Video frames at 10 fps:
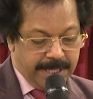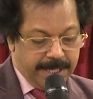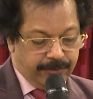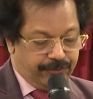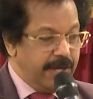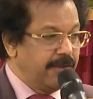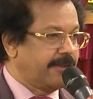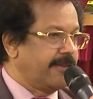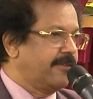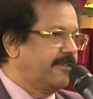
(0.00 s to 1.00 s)

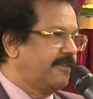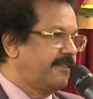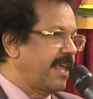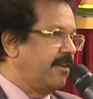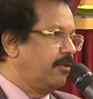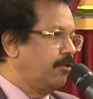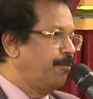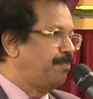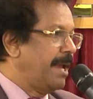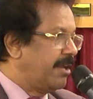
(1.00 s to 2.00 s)
Jesus said to
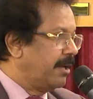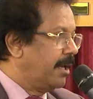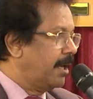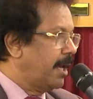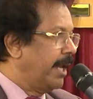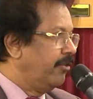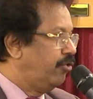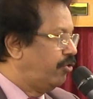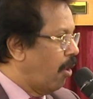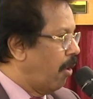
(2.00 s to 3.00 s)
Peter and
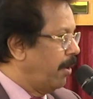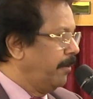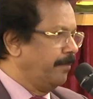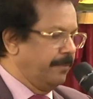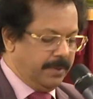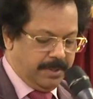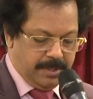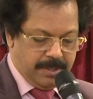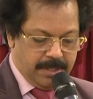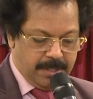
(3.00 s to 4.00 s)
John,
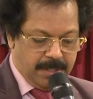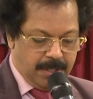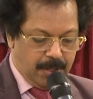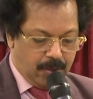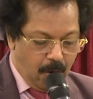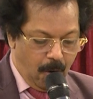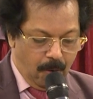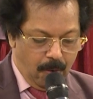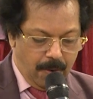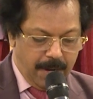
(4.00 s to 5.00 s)

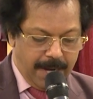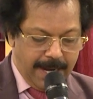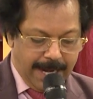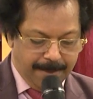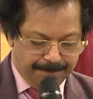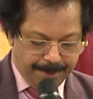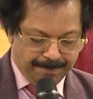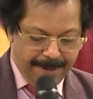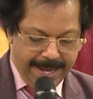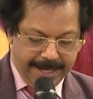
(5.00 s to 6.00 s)
Go and
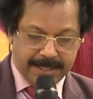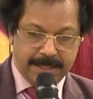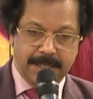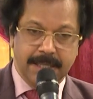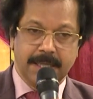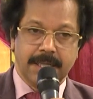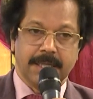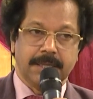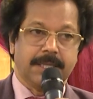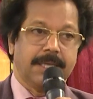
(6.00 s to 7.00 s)
prepare
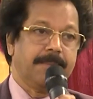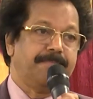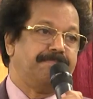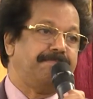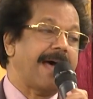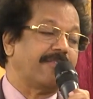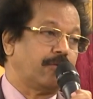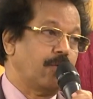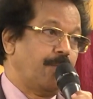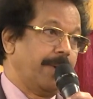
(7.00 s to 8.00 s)
the
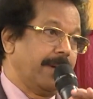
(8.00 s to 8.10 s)
Passover.